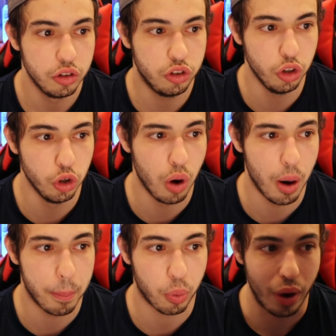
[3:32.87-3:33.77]
to
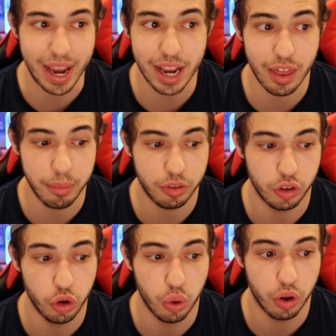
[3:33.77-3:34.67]
bring them
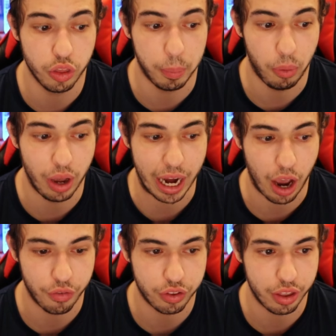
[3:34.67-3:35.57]
to the
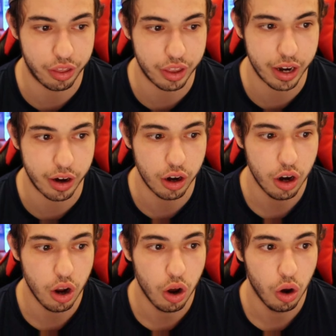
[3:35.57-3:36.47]
playoffs this year
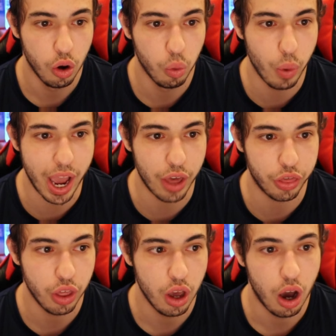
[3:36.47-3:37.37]

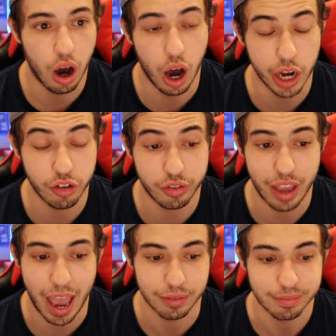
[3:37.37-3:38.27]
with
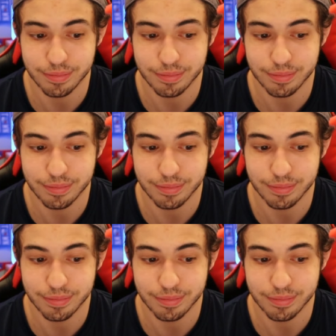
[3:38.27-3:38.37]
110.